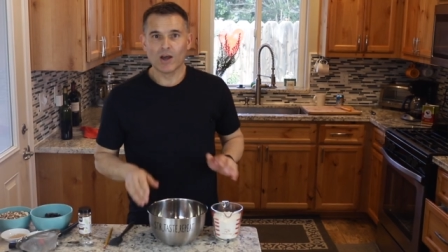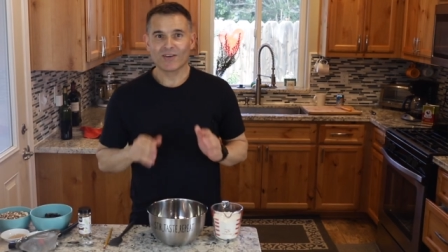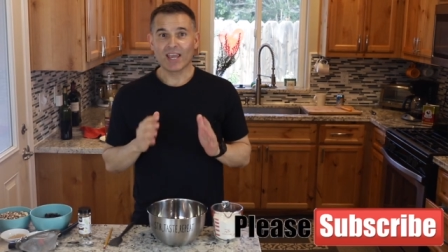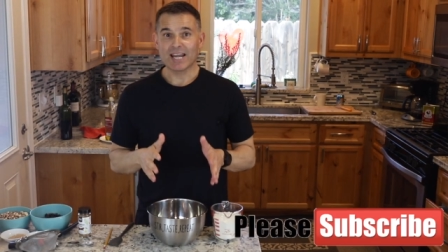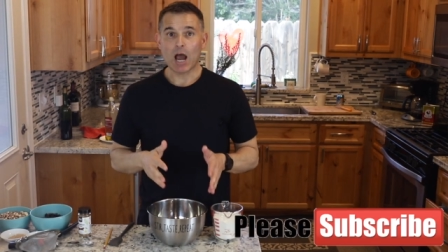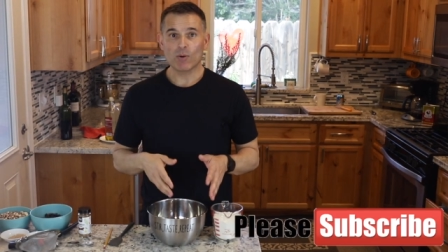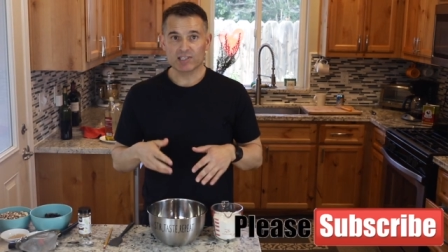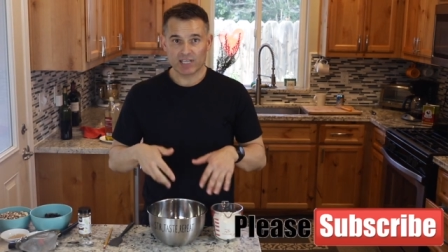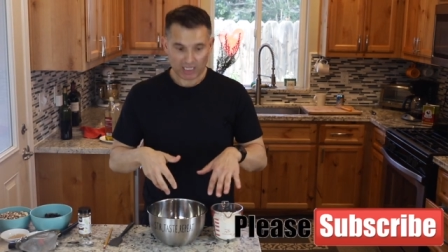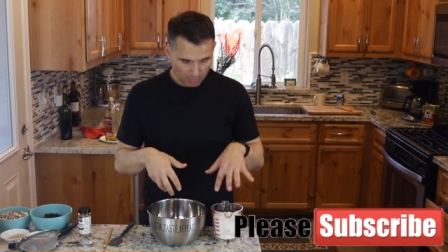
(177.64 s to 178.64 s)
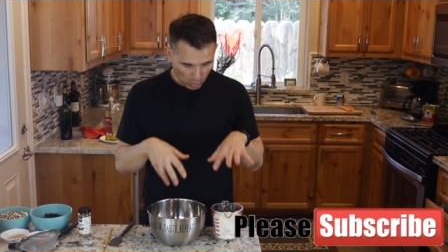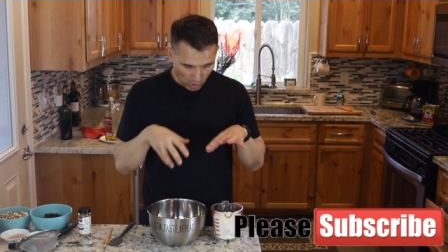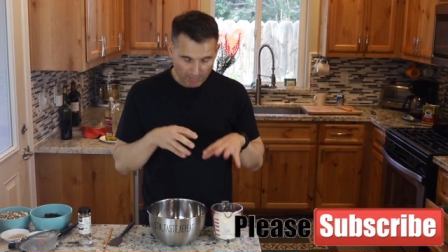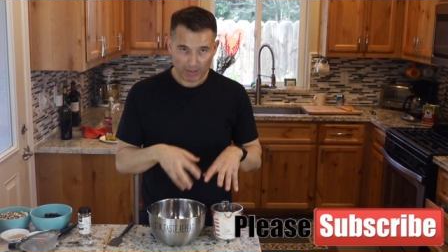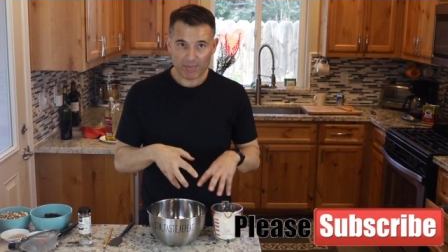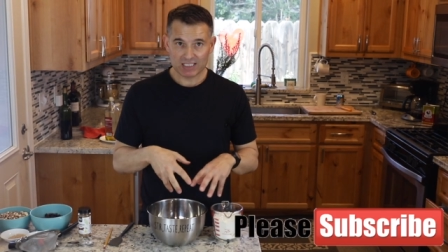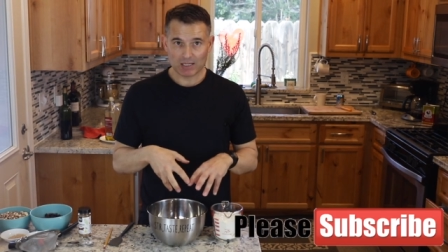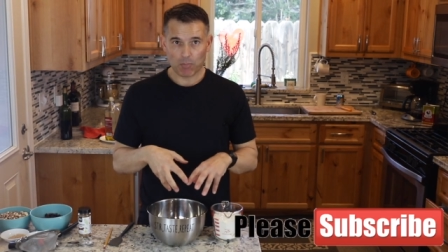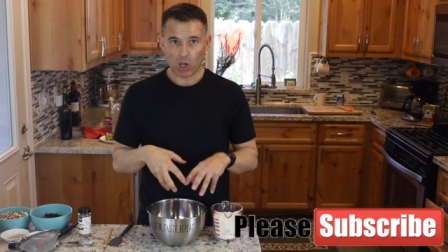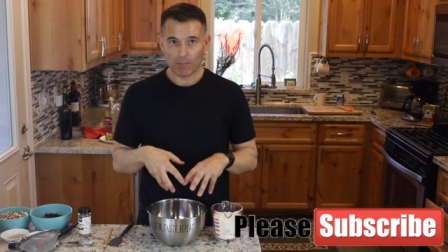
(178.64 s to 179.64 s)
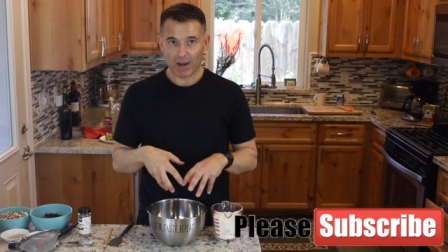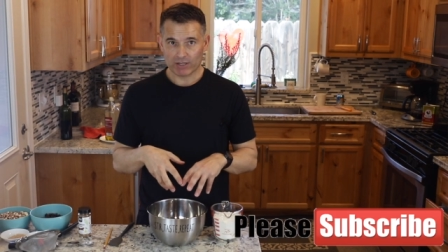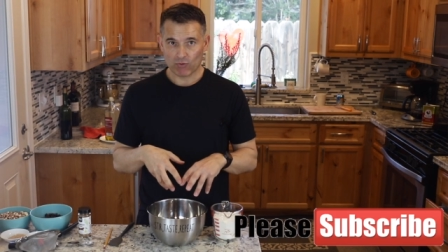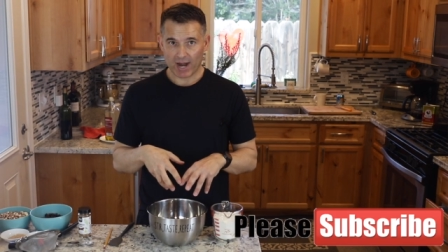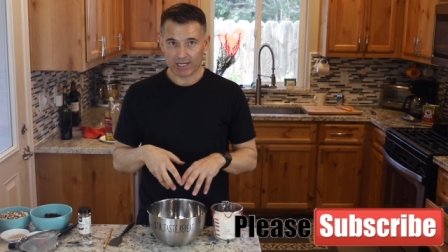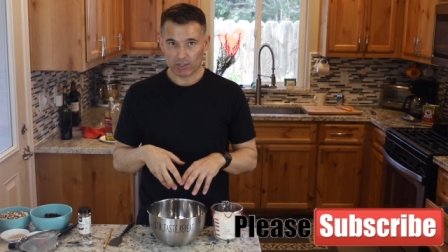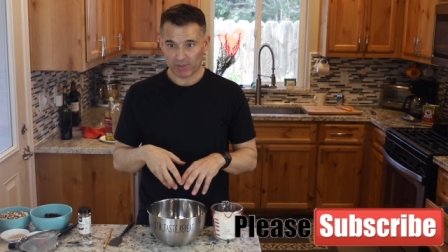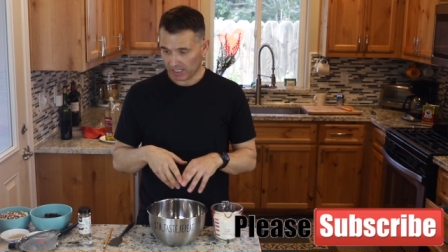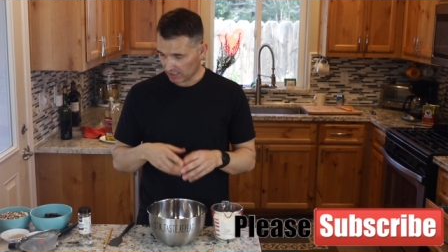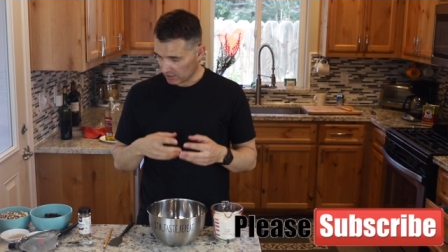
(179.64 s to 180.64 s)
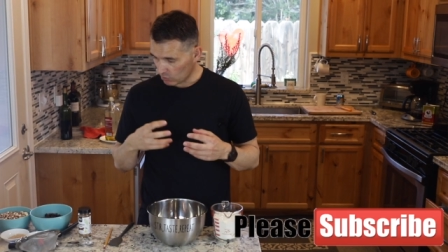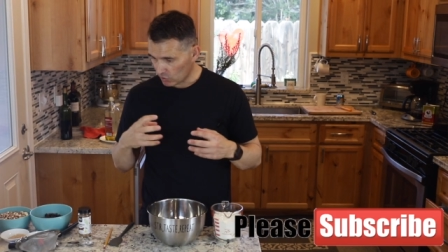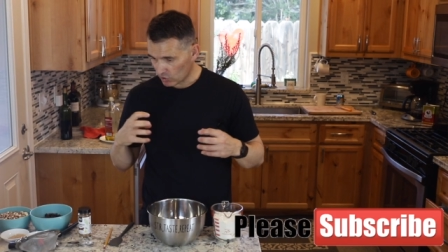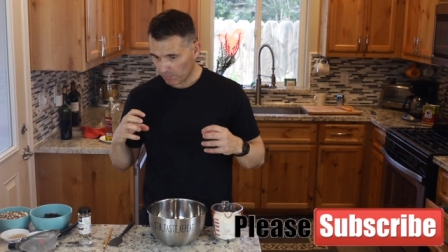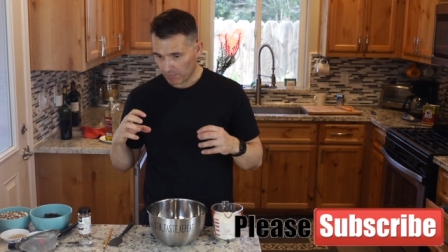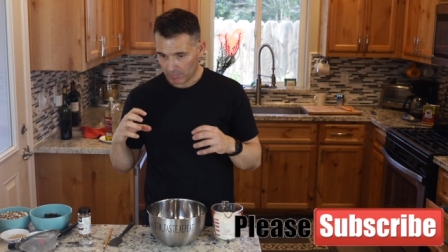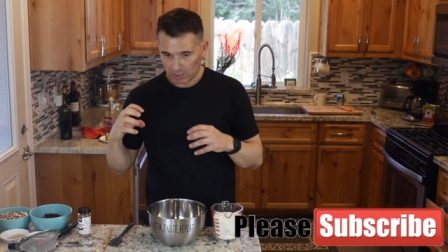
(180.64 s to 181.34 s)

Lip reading: Okay, now in a second bowl, I'm going to mix up all my dry ingredients. You just